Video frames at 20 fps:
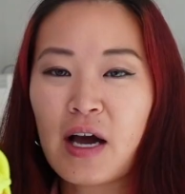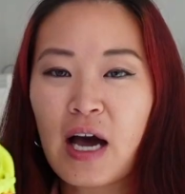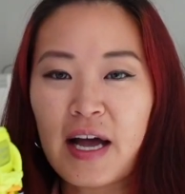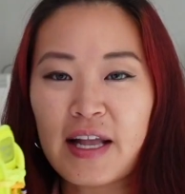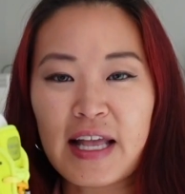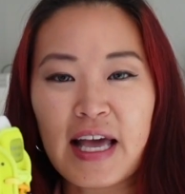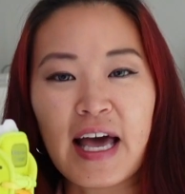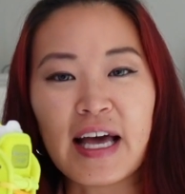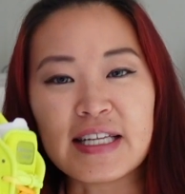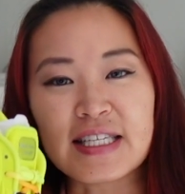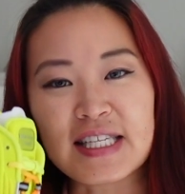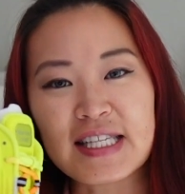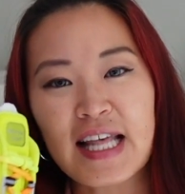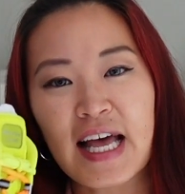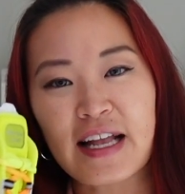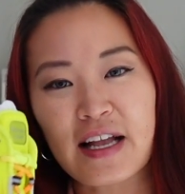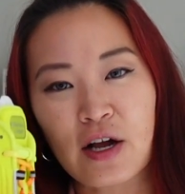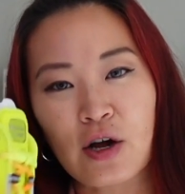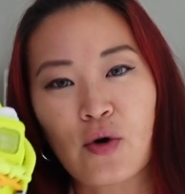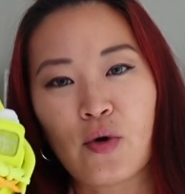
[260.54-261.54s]
kind of
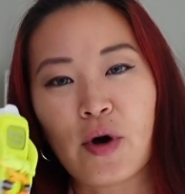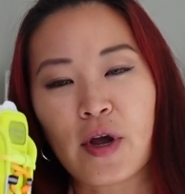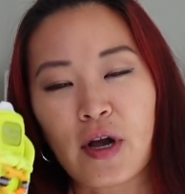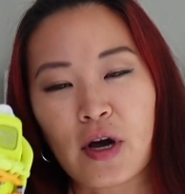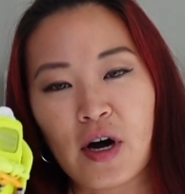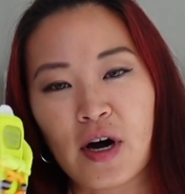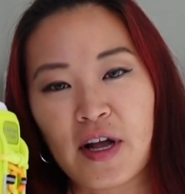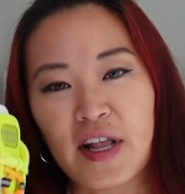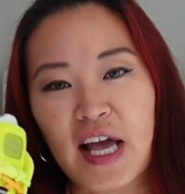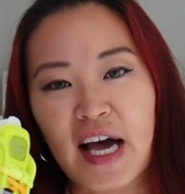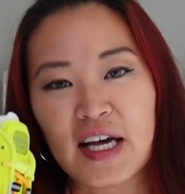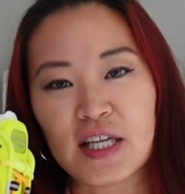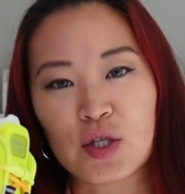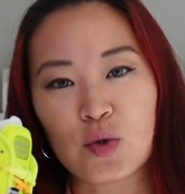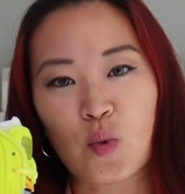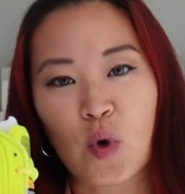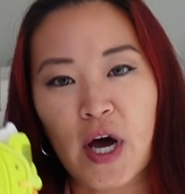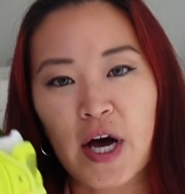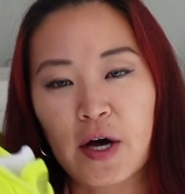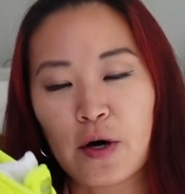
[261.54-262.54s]
aesthetic going on as
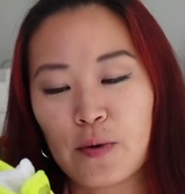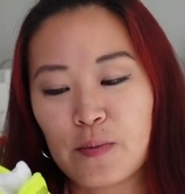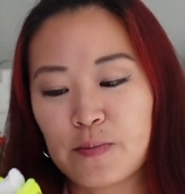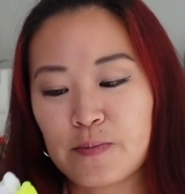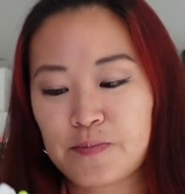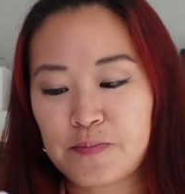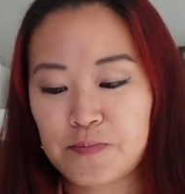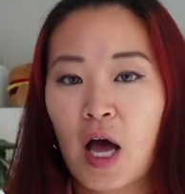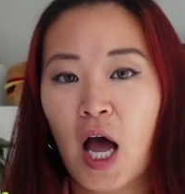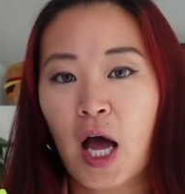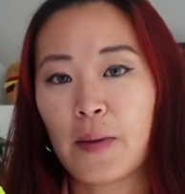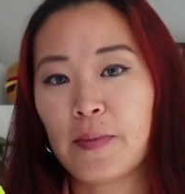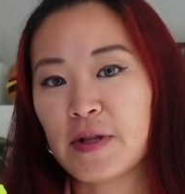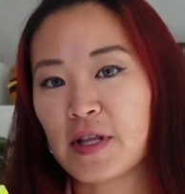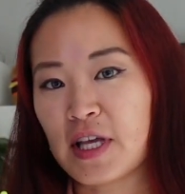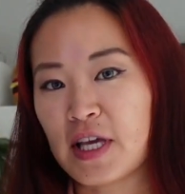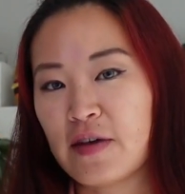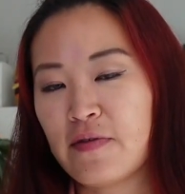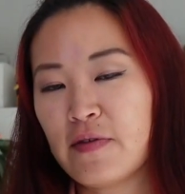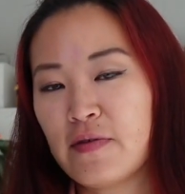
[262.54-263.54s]
well. I
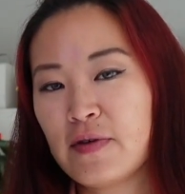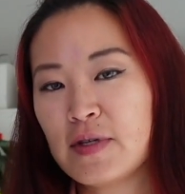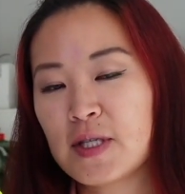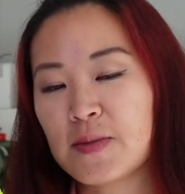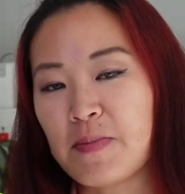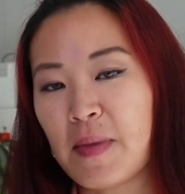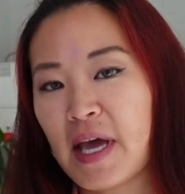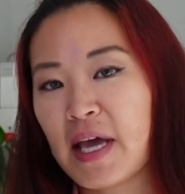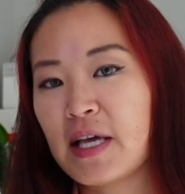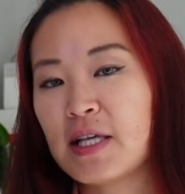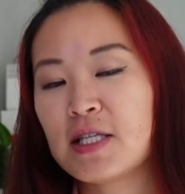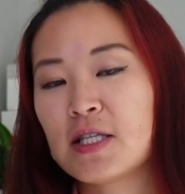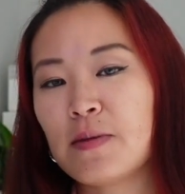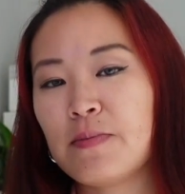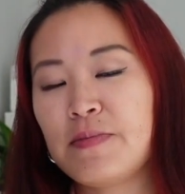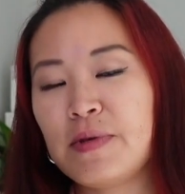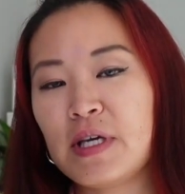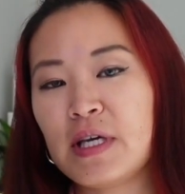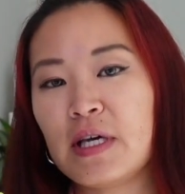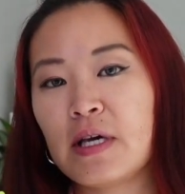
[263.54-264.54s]
believe it was made to
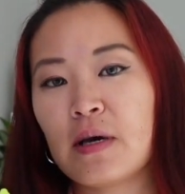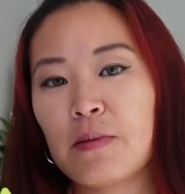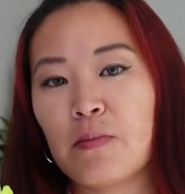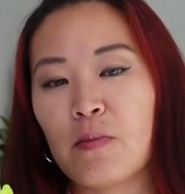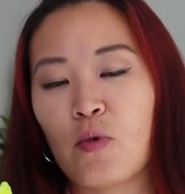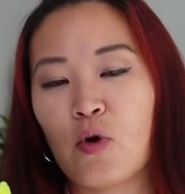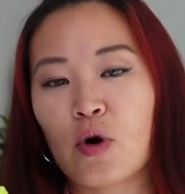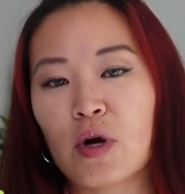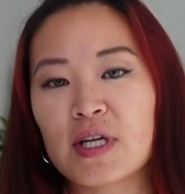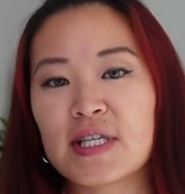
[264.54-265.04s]
be more